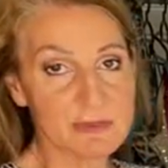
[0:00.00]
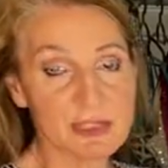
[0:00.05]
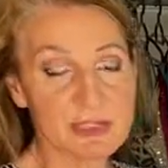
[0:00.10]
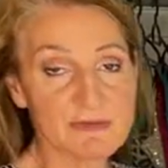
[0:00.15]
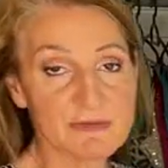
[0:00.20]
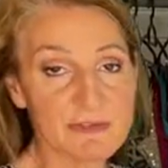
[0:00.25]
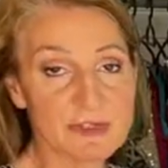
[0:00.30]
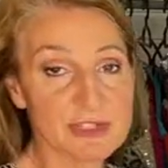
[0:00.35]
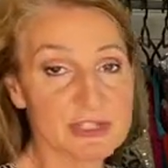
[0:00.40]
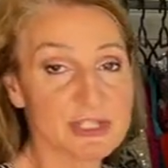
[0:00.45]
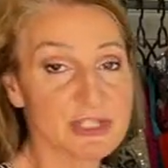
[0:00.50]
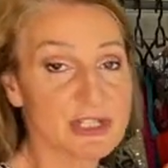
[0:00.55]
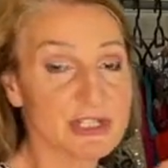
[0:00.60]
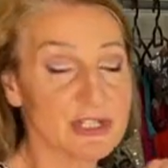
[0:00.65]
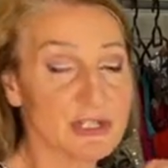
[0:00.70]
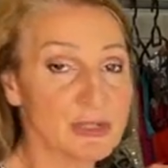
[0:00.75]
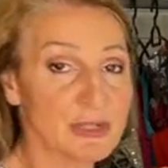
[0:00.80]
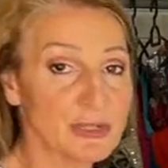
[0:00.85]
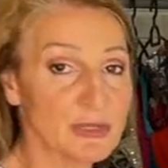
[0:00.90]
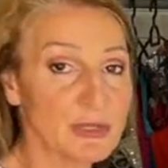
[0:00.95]
where it fits
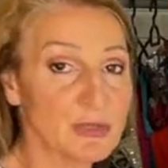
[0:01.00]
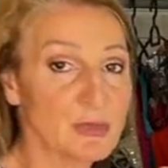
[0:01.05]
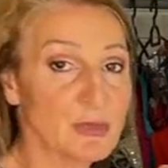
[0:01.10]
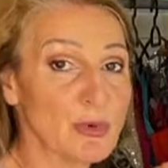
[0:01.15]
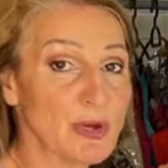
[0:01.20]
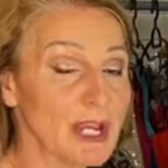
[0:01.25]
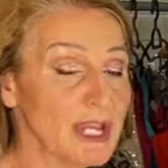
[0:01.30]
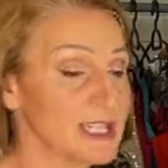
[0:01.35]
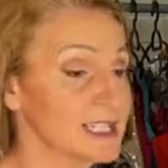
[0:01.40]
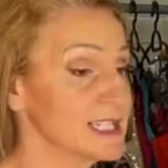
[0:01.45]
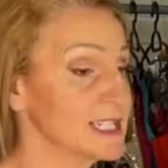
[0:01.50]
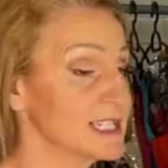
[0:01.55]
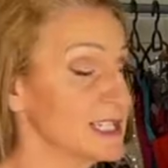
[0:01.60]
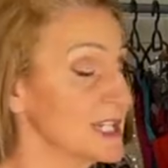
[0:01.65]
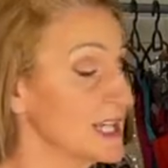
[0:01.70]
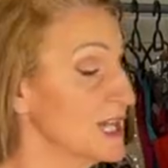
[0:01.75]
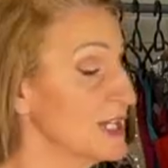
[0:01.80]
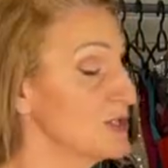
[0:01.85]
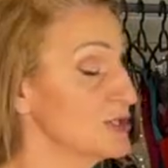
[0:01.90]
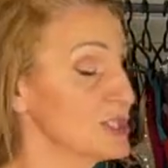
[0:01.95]
in her
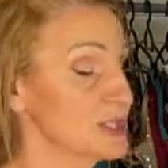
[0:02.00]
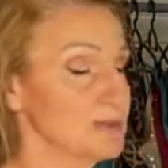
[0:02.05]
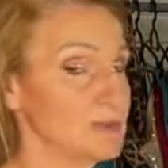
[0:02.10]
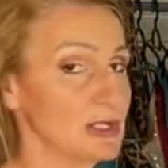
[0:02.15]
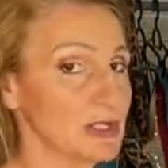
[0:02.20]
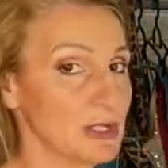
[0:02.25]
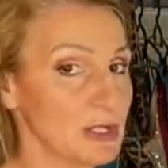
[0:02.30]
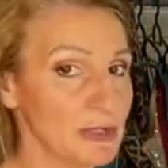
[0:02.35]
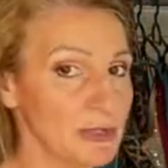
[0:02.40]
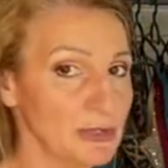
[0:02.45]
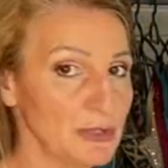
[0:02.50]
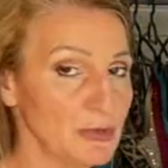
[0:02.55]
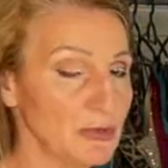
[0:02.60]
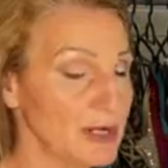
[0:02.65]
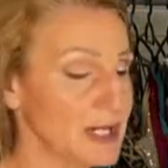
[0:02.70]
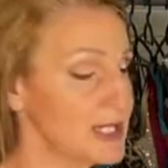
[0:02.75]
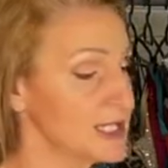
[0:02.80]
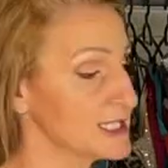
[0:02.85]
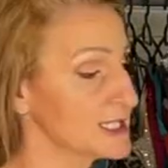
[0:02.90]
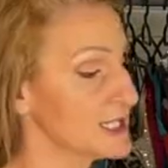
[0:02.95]
waistline, just below her
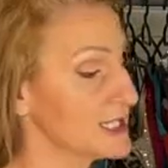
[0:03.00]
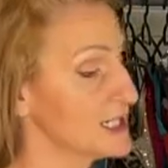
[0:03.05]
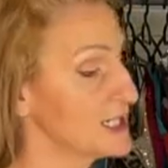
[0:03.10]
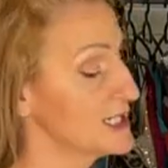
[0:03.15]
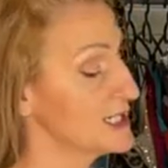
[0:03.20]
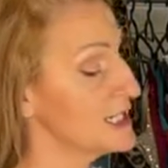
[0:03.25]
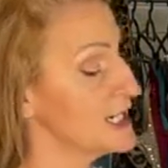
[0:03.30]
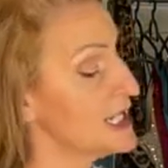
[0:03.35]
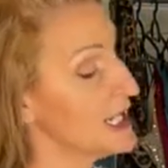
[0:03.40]
waistline.